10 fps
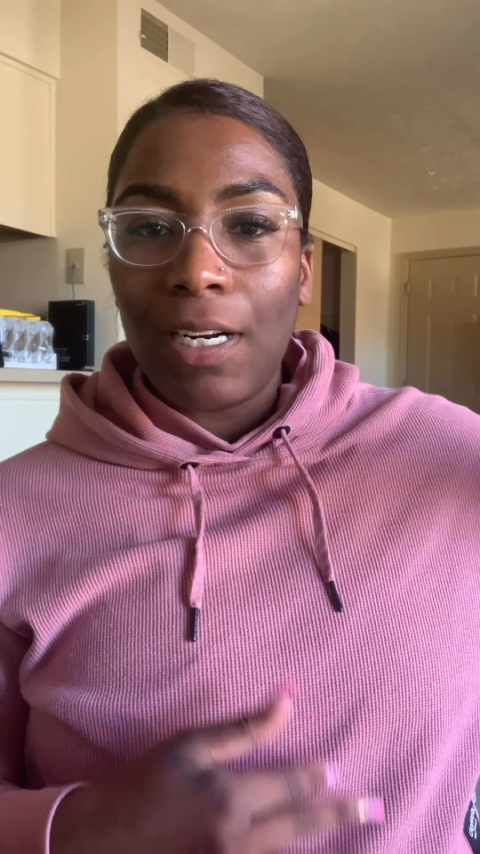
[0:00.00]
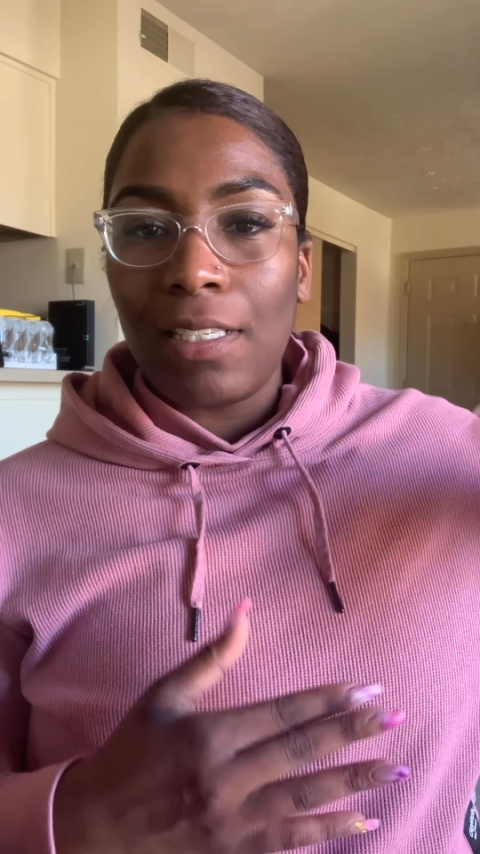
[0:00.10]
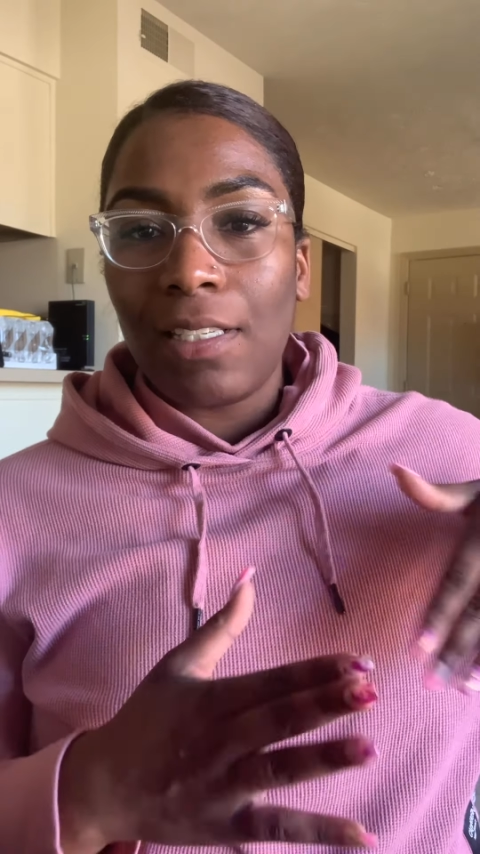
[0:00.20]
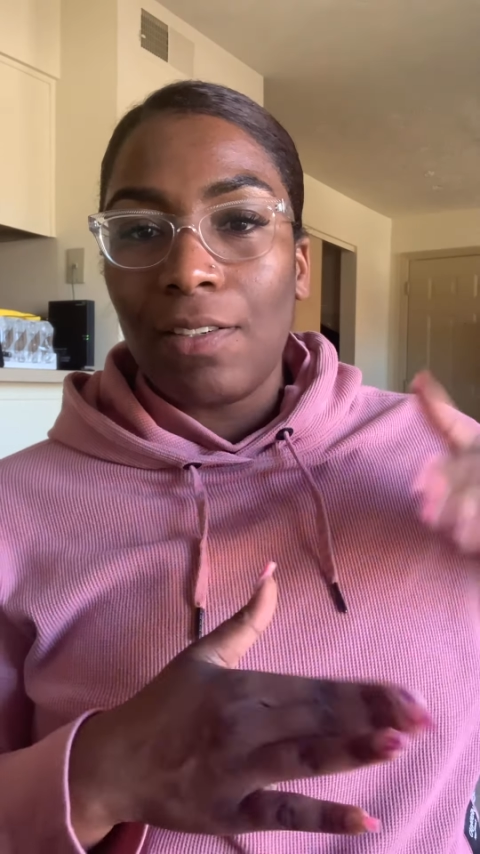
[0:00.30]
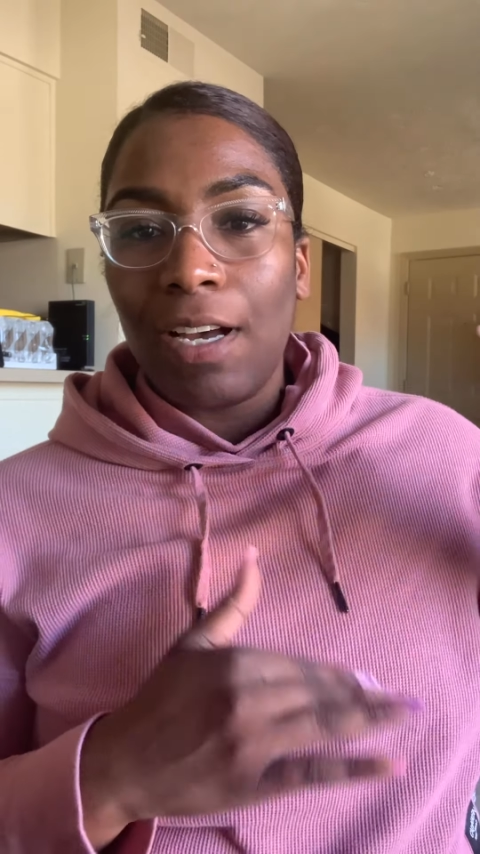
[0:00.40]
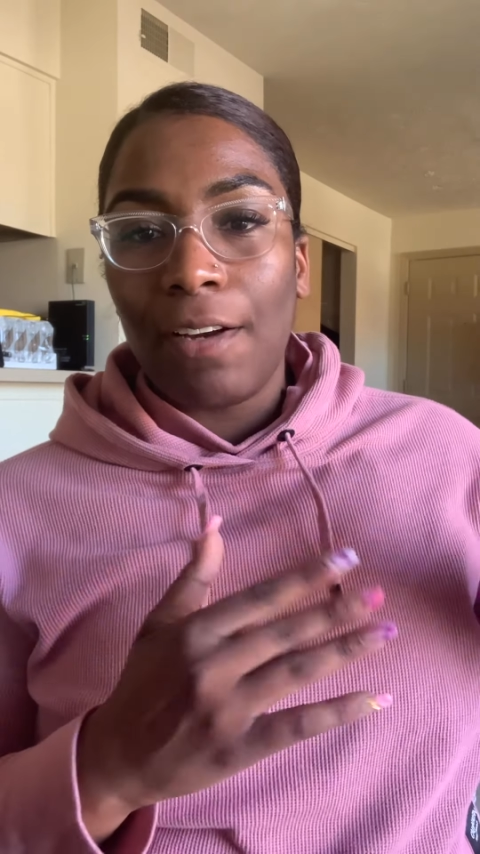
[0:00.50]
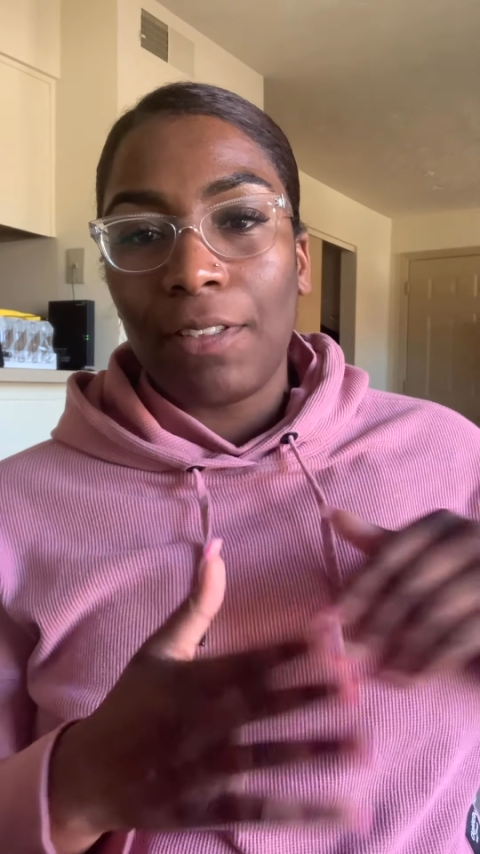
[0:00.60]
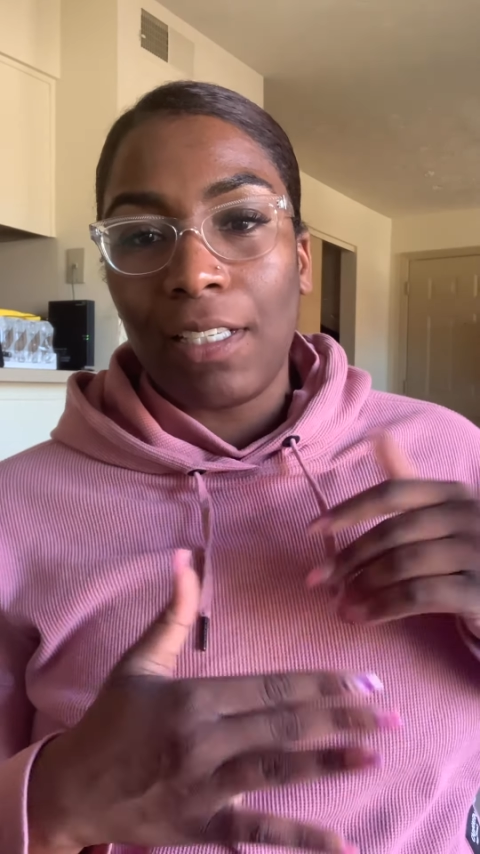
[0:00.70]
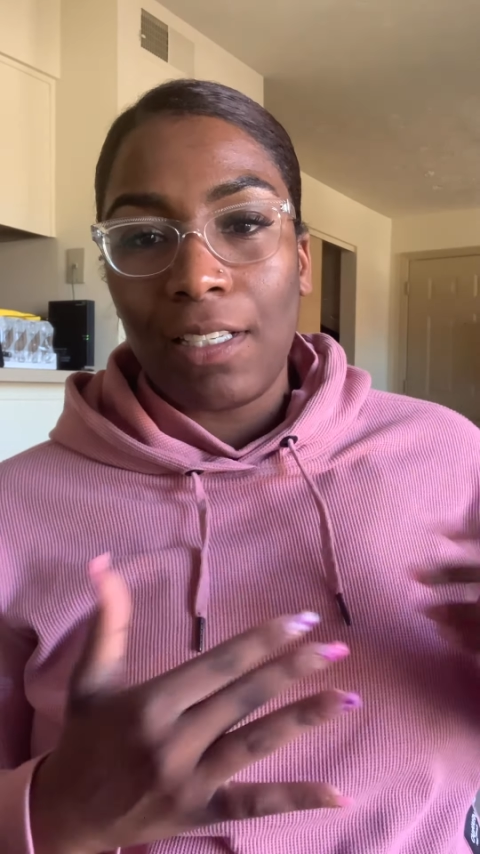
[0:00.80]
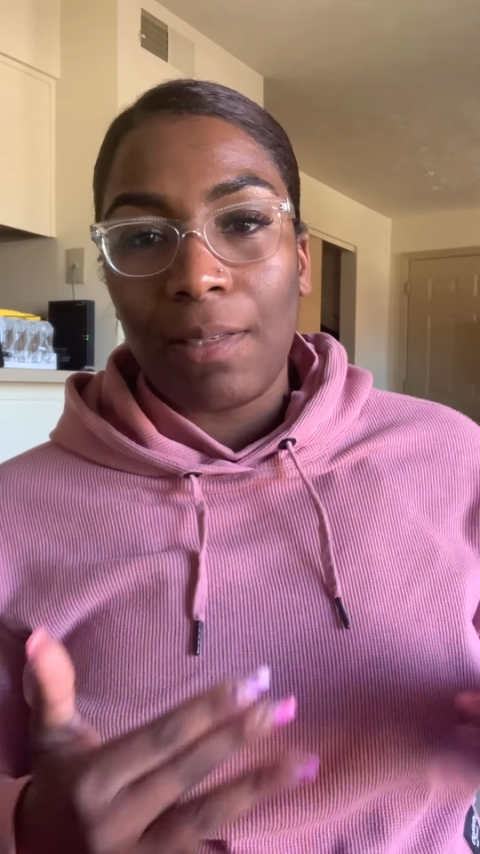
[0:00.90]
I still have
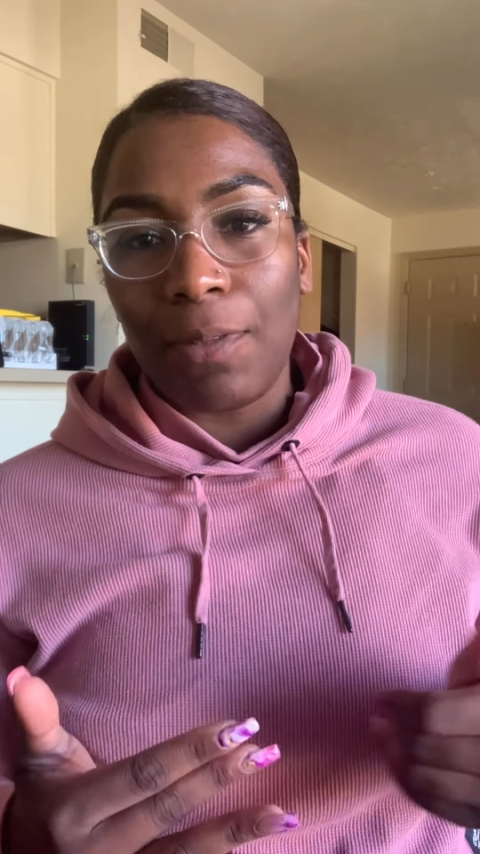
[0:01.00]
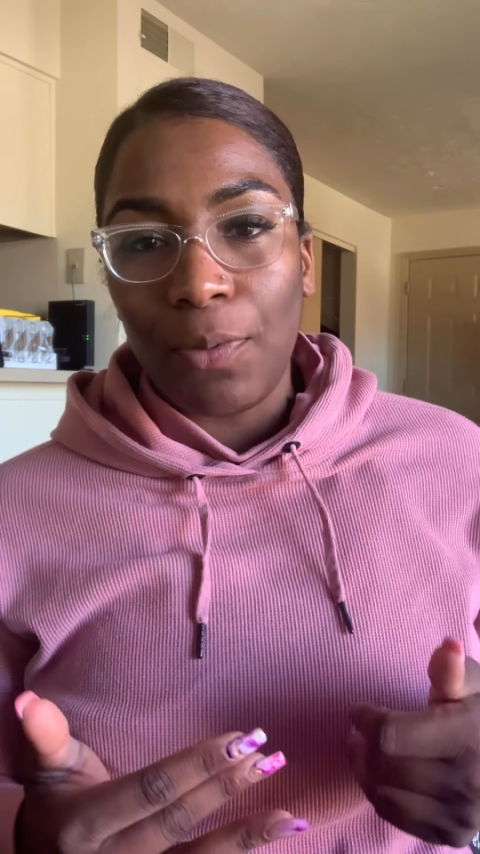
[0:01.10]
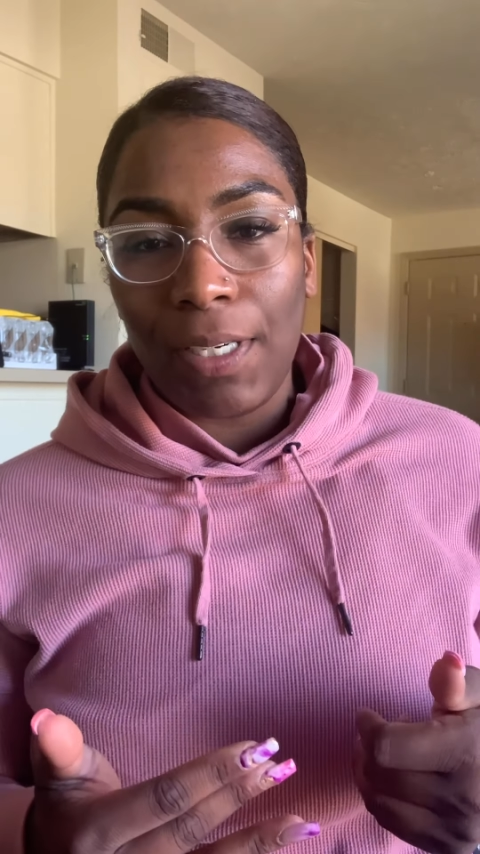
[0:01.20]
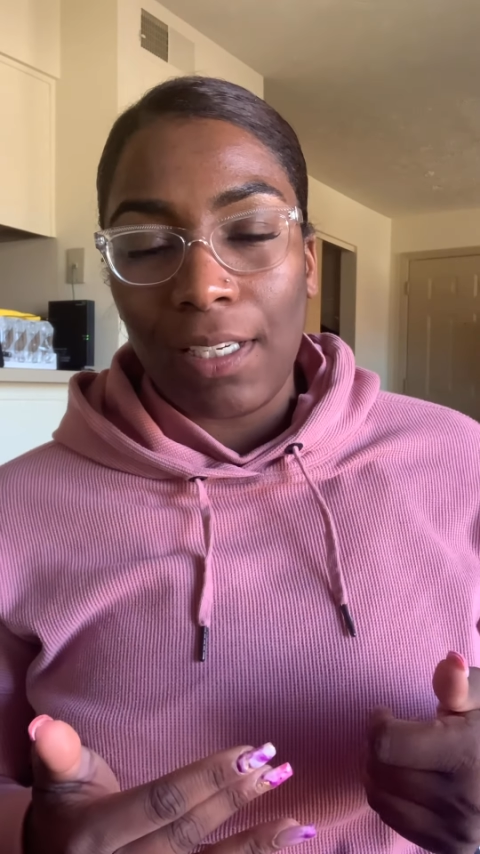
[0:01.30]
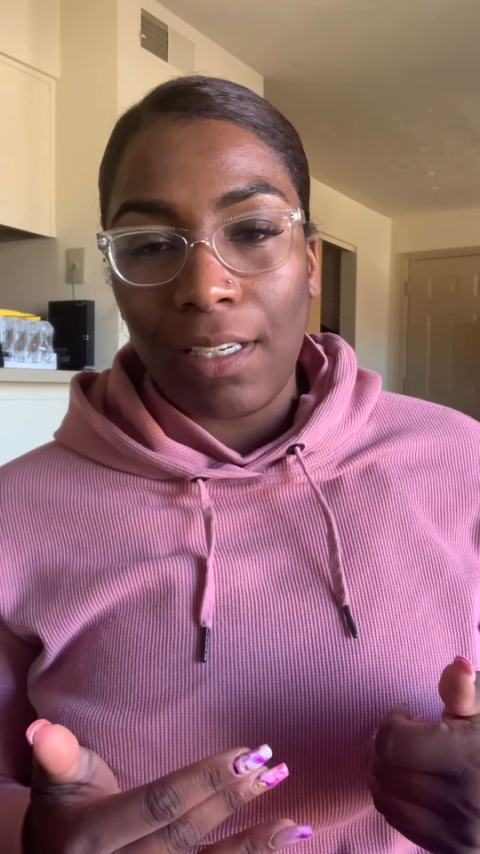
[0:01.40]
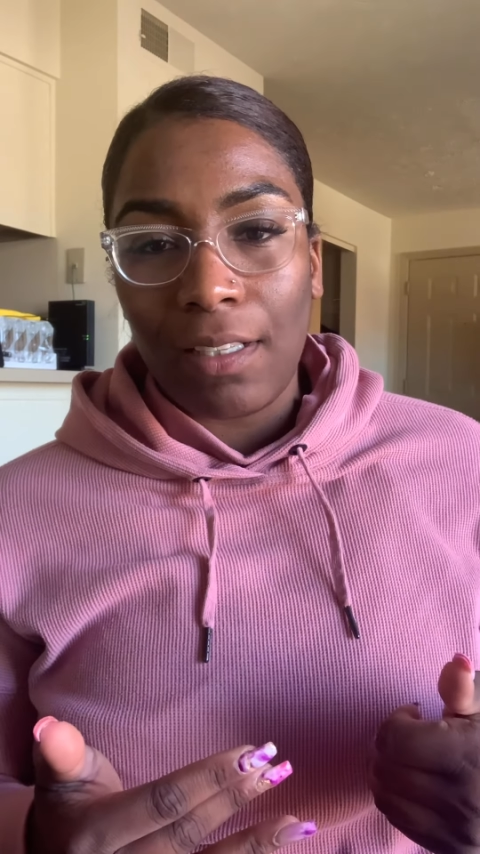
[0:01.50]
to get some tweaking